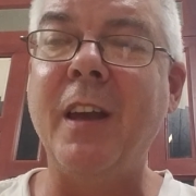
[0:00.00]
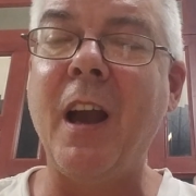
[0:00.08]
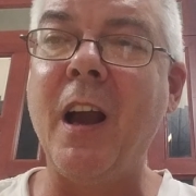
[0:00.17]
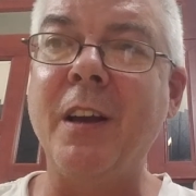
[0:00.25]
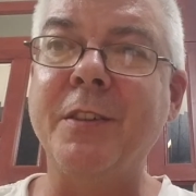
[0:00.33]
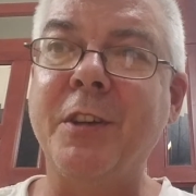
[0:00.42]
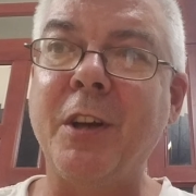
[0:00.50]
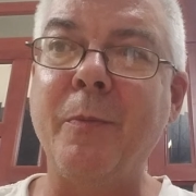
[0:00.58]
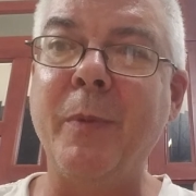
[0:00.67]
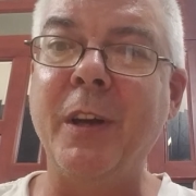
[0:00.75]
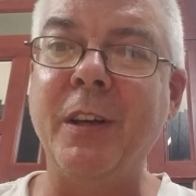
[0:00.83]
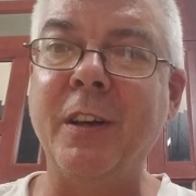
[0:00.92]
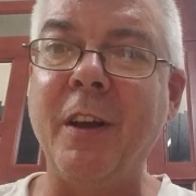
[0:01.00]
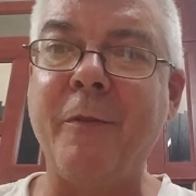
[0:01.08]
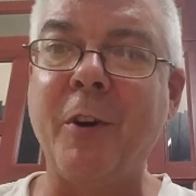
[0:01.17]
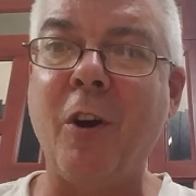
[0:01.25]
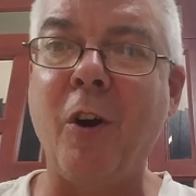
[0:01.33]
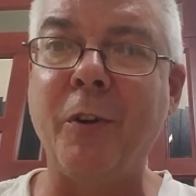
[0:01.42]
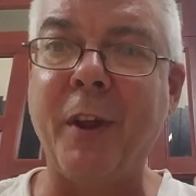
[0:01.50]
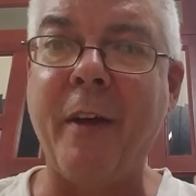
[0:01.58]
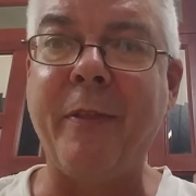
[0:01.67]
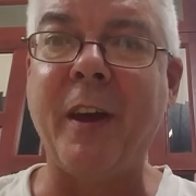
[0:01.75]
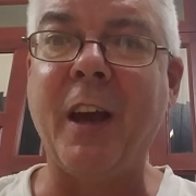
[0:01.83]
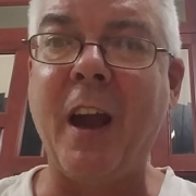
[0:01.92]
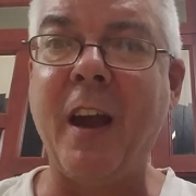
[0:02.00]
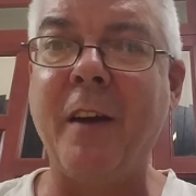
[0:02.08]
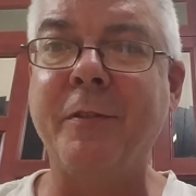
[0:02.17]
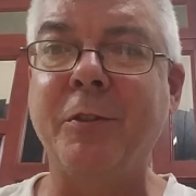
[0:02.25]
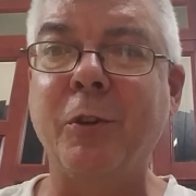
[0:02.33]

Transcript: It's going to be difficult. I think I have